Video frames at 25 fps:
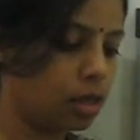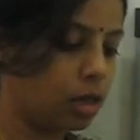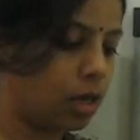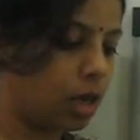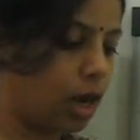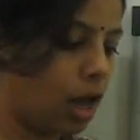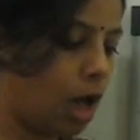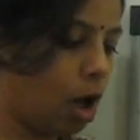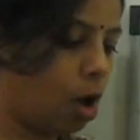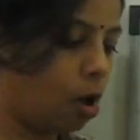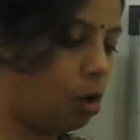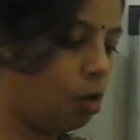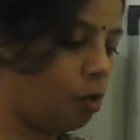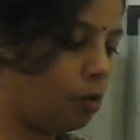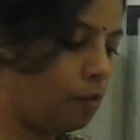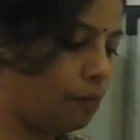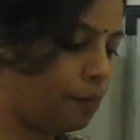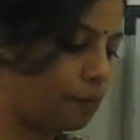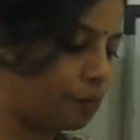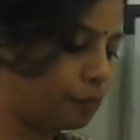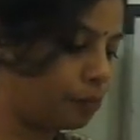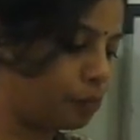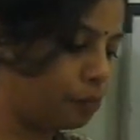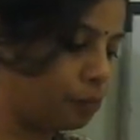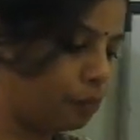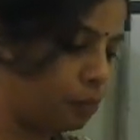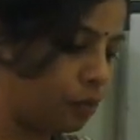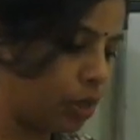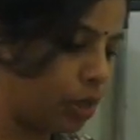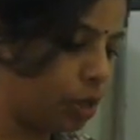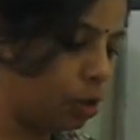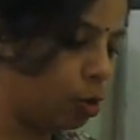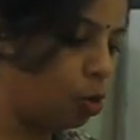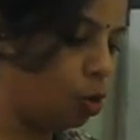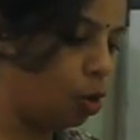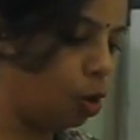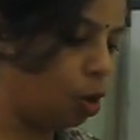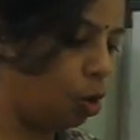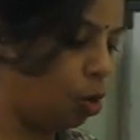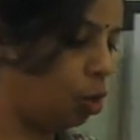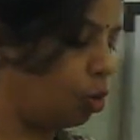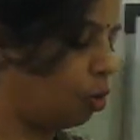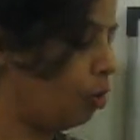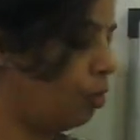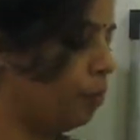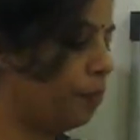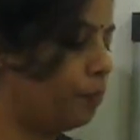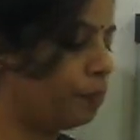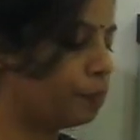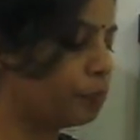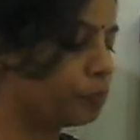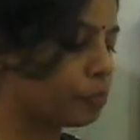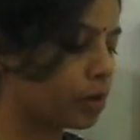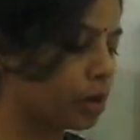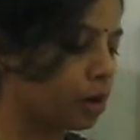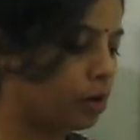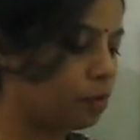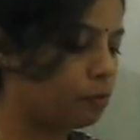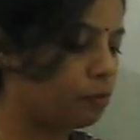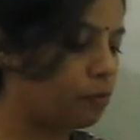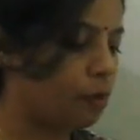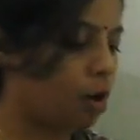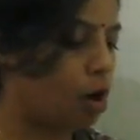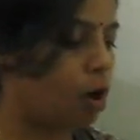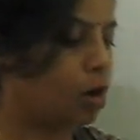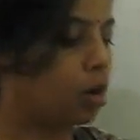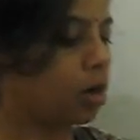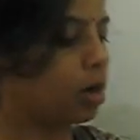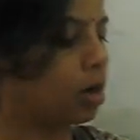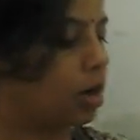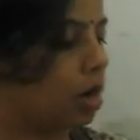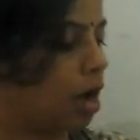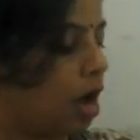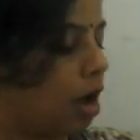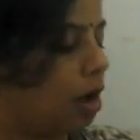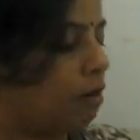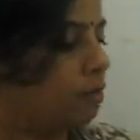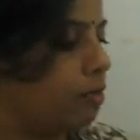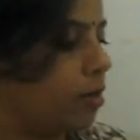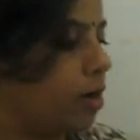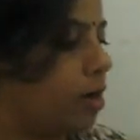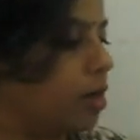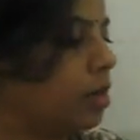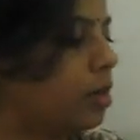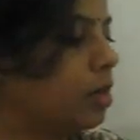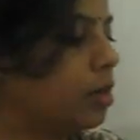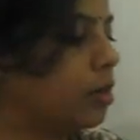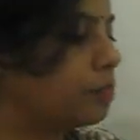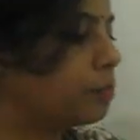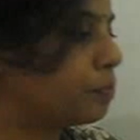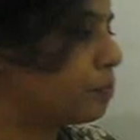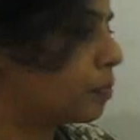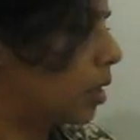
Now we go for our